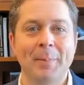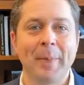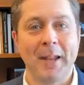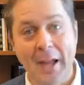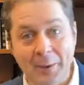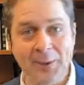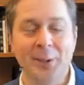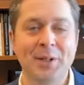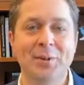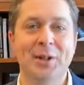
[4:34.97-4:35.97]
Now in
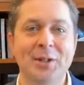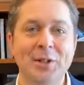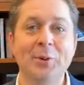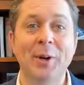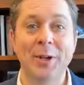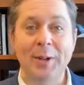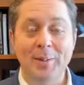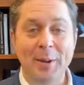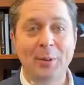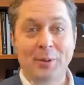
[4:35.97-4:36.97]
2022, when
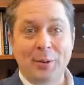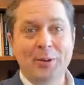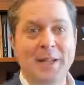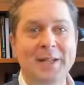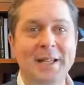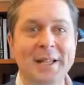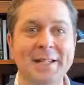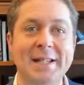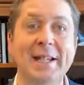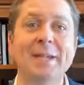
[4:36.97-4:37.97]
people are protesting
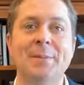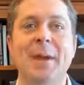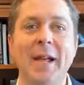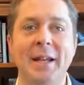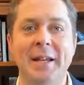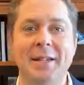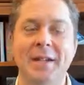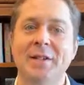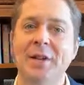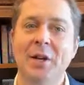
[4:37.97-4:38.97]
against his mandates,
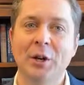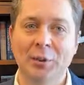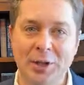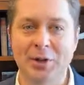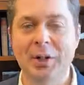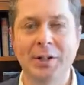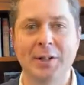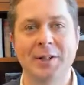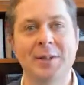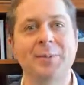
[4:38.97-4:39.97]
his
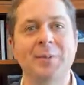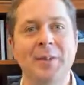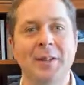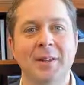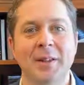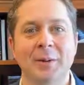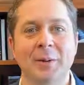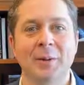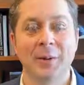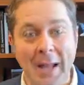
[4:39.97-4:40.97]
restrictions,
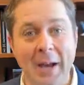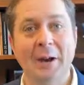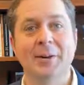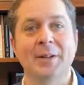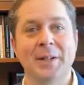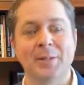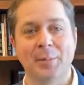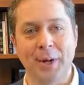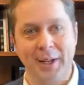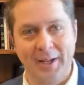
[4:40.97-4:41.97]
well, now he's
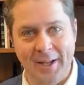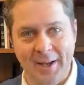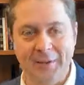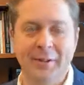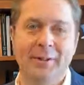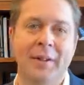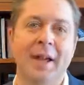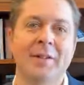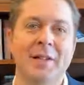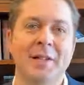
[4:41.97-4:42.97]
bringing down the
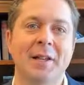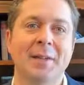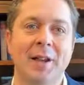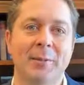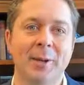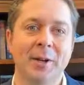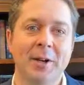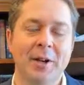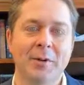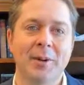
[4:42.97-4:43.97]
heavy sledgehammer
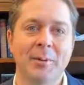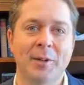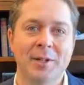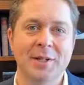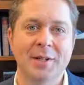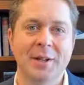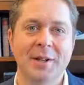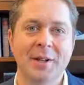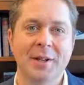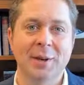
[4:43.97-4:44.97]
of the Emergency
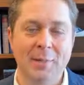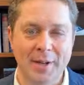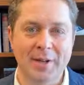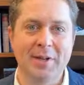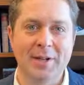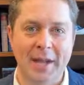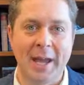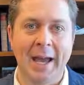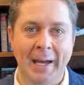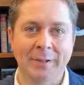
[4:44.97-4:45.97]
Measures
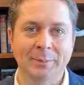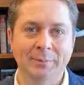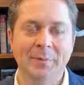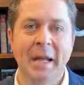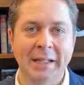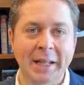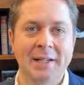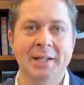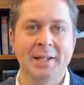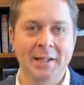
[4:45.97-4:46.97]
Act. And
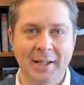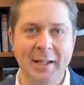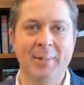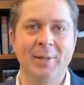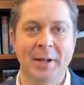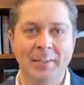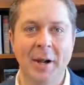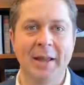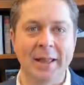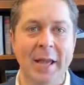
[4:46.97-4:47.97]
let's keep in
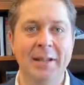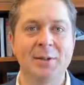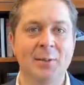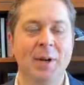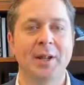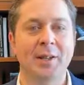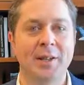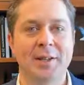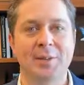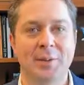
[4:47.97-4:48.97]
mind that's what
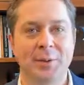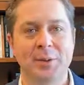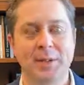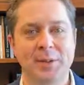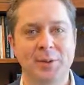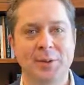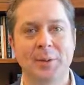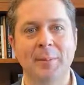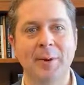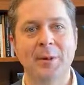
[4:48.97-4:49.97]
this protest was all
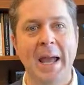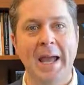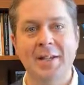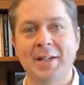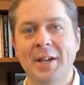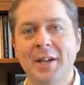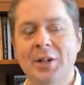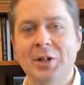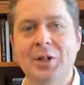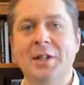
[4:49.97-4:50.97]
about. As
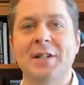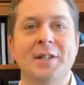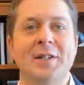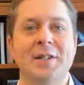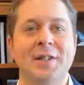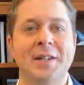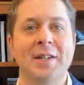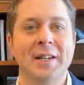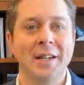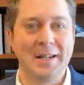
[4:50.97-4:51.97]
jurisdictions
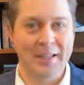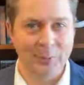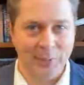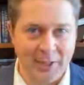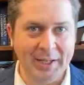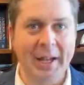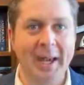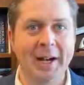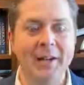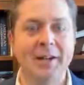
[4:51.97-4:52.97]
within
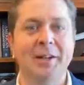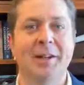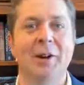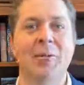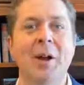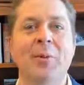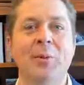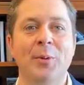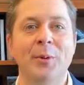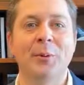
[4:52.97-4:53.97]
Canada and around the
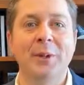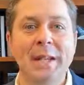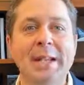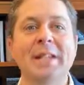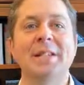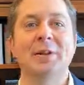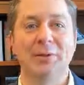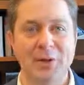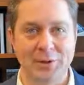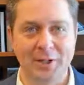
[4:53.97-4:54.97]
world were easing
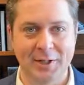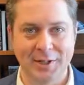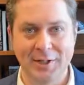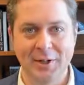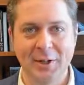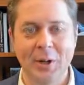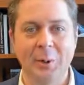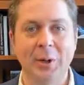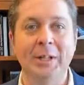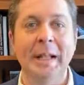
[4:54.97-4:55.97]
restrictions
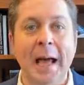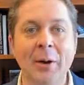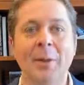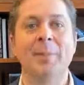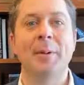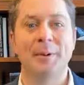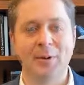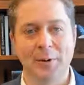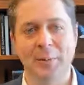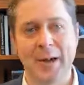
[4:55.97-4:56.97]
we're allowing people to
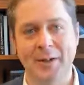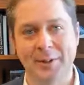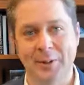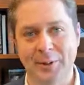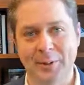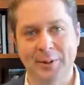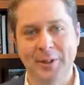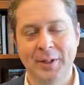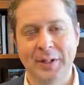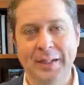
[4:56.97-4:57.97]
go back to normal,
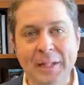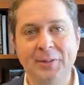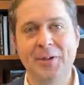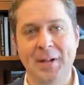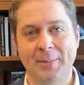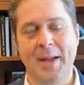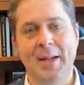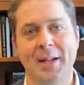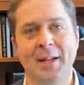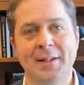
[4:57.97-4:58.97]
lifting
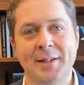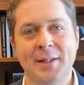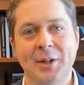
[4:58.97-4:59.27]
mandates.